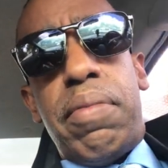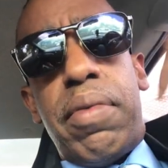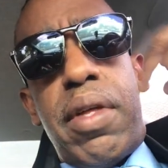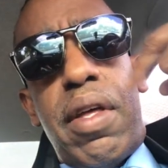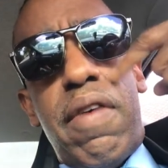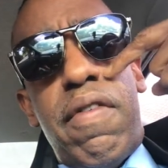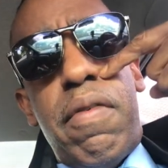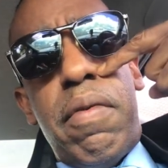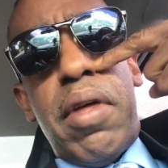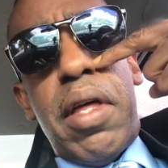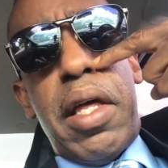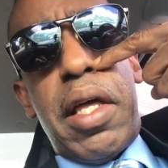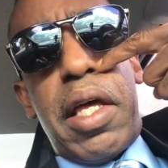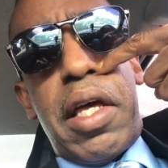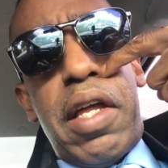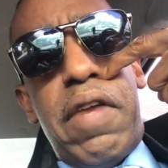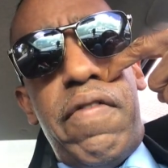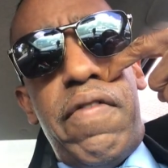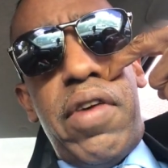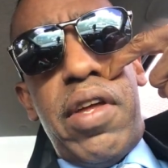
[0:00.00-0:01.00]

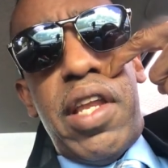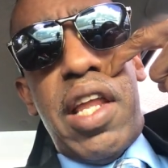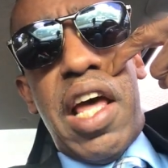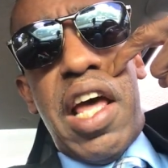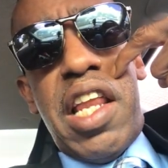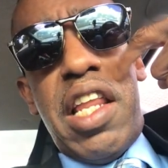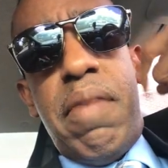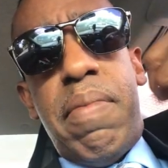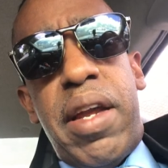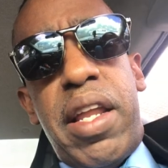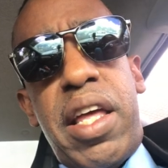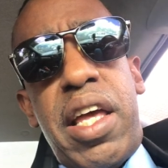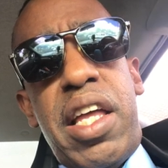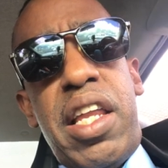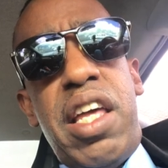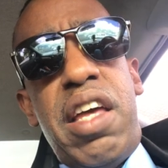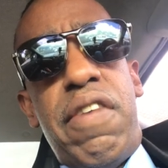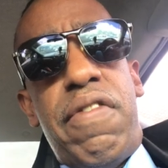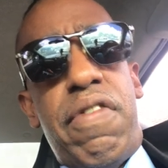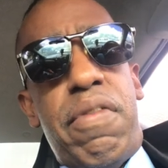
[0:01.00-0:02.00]
giving anybody
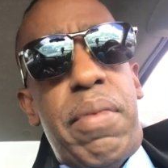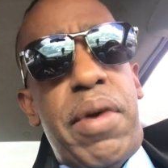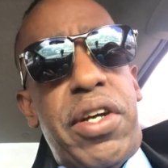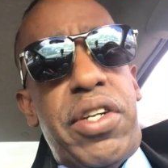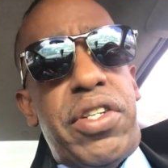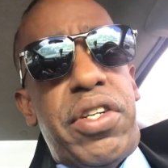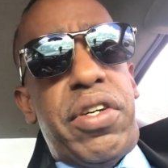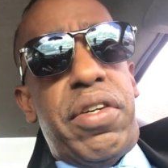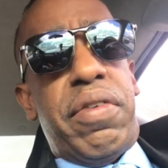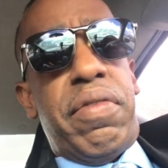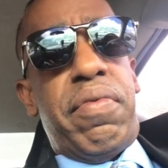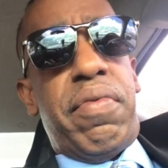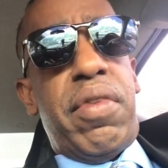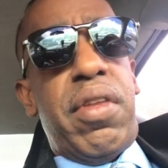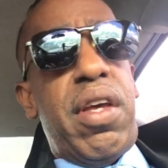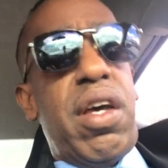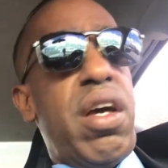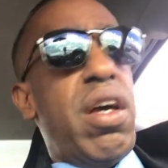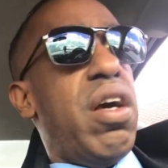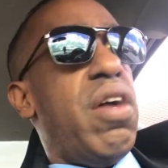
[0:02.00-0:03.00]
any information
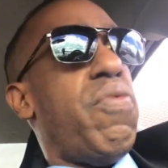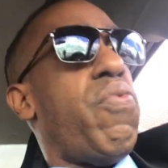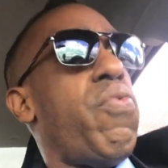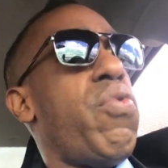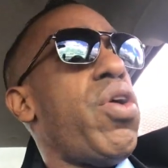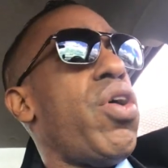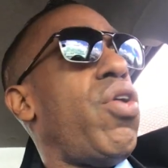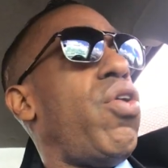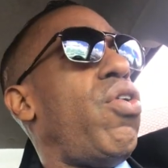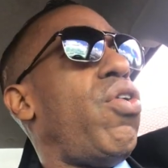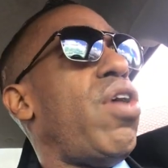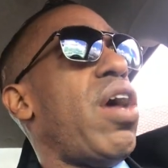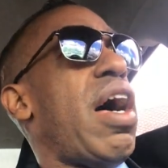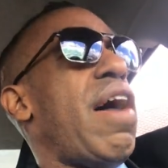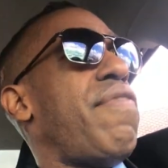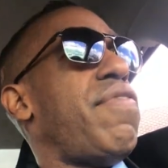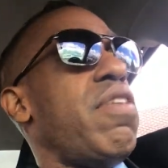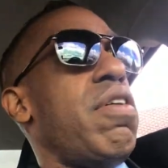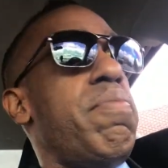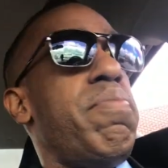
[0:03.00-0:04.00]
if we all
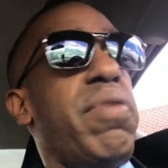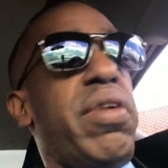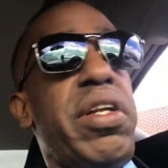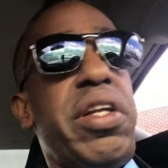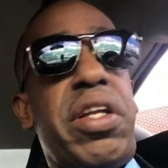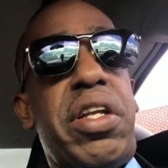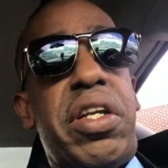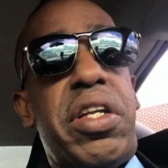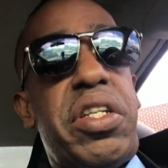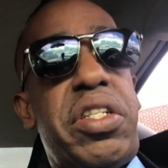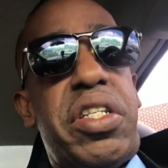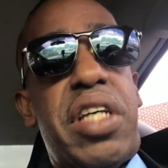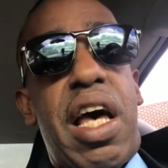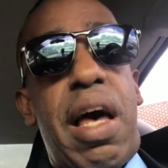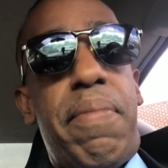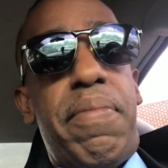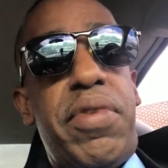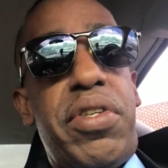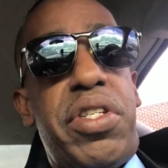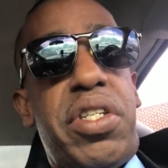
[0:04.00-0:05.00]
have the ability to
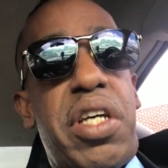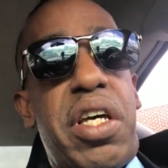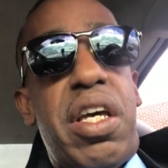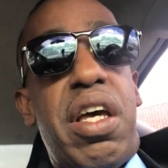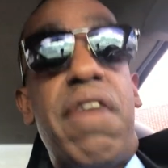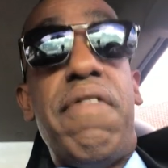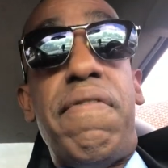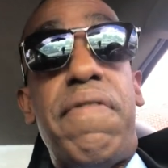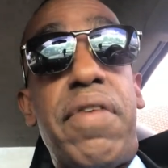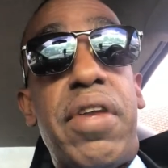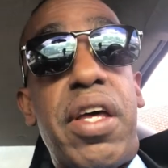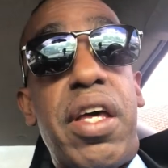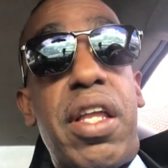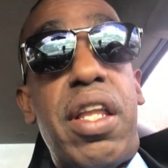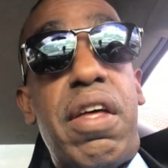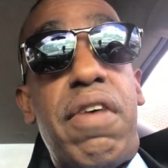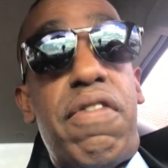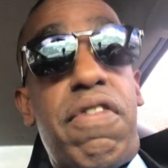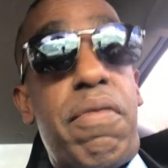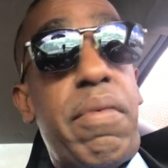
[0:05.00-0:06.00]
tap into infinite
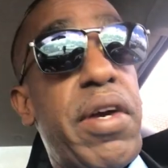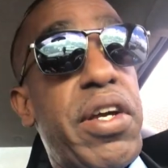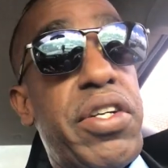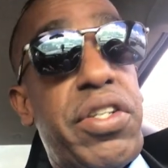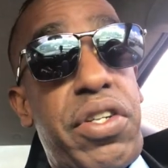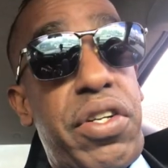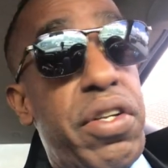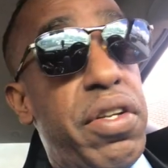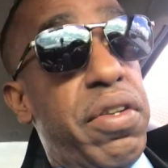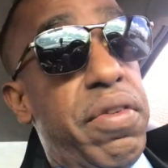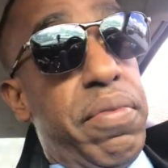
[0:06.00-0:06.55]
information?